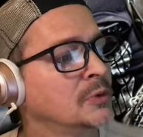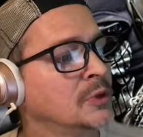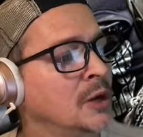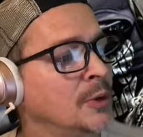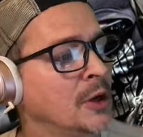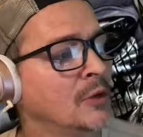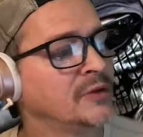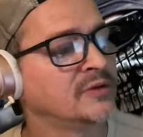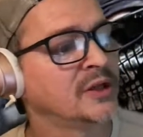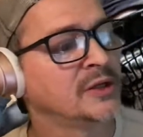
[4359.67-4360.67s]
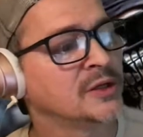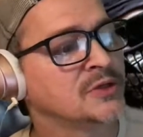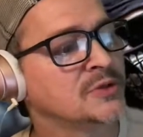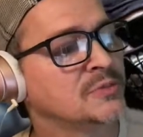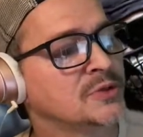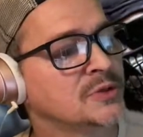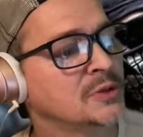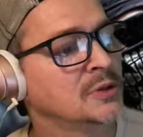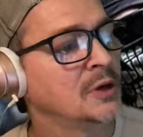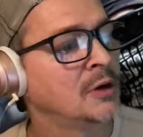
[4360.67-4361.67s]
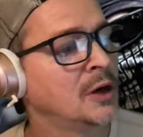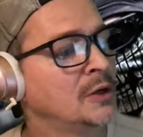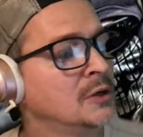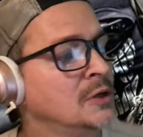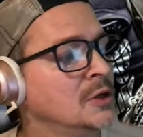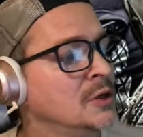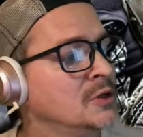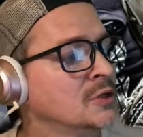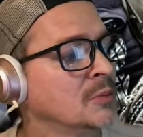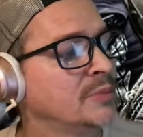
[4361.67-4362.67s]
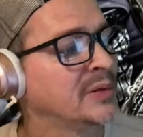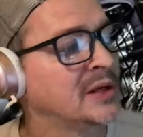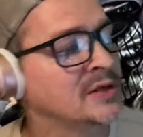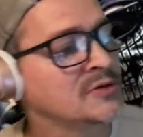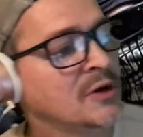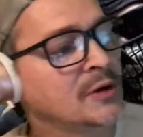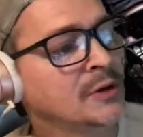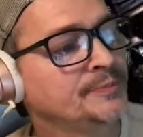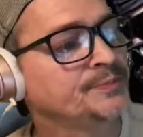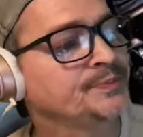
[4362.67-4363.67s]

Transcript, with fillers: There we go, the deadly isms. All right. So I'm going to play this right here.